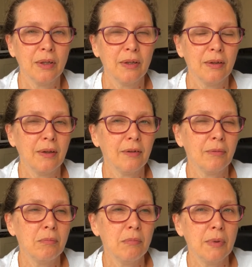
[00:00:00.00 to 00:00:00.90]

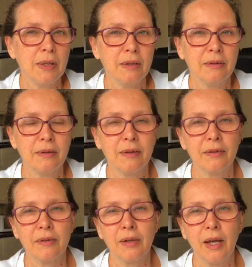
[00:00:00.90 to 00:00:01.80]
There's meat,
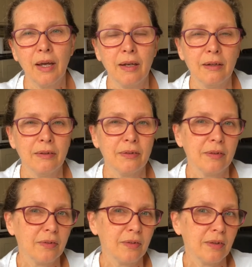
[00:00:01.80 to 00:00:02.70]
there's cakes,
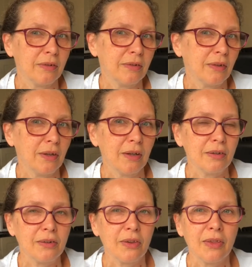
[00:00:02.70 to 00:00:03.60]
there's
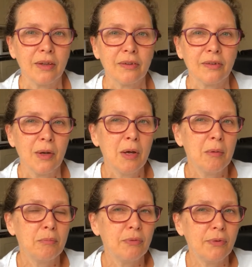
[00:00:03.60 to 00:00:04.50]
dessert, there's
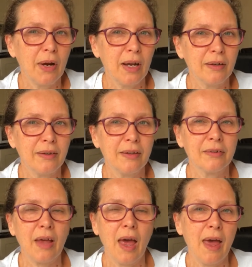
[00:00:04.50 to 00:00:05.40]
bread,
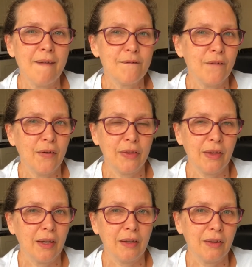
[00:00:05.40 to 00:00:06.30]
there's
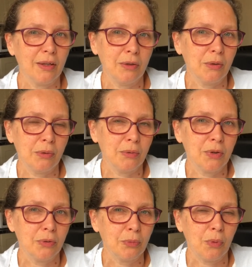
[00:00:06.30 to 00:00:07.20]
everything that you
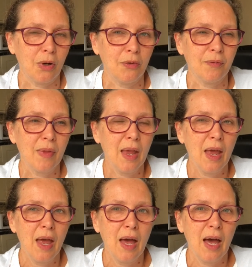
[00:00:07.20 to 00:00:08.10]
could want.
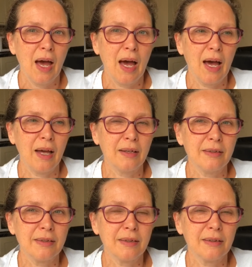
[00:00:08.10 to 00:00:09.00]

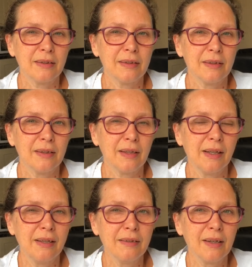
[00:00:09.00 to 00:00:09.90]
And
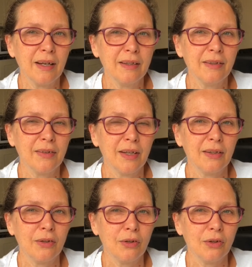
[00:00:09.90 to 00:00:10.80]
he's kind of
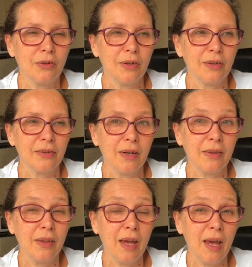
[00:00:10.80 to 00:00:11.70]
getting curious, and
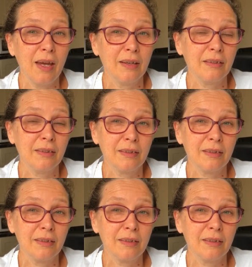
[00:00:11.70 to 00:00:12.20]
at the end